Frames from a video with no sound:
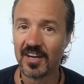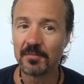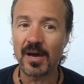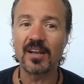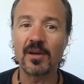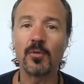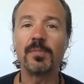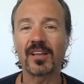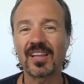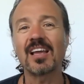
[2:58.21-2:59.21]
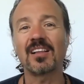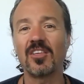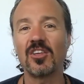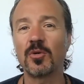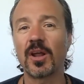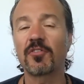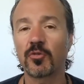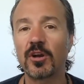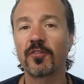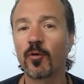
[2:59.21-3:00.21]
but it would be unlikely that you would have
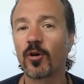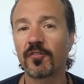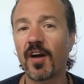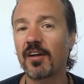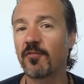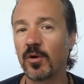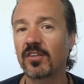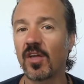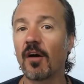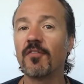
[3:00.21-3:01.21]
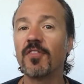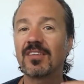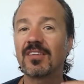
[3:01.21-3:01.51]
3 or 4 or 5 weeks of this